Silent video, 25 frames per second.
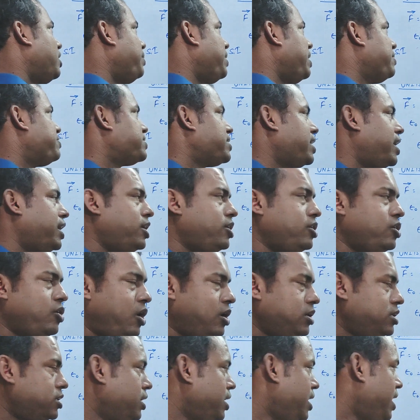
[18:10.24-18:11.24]
of epsilon
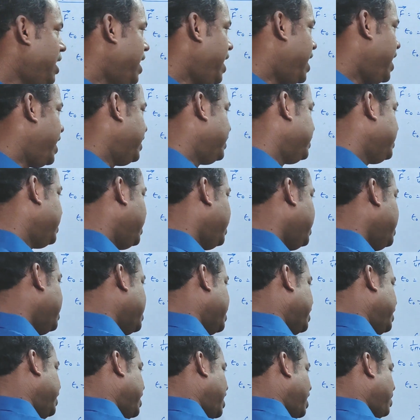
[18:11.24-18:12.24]
naught and
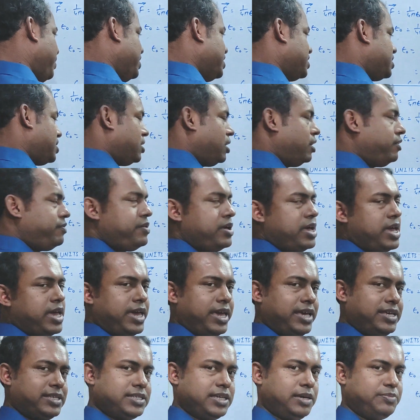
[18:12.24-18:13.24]
the dimension of
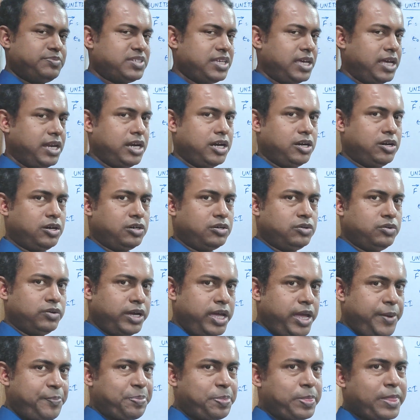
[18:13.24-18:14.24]
S epsilon naught.
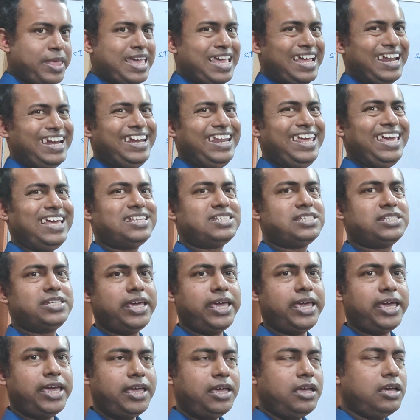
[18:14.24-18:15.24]
Okay, next
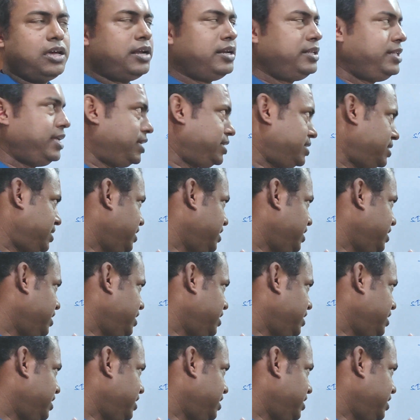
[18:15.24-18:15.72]
day, that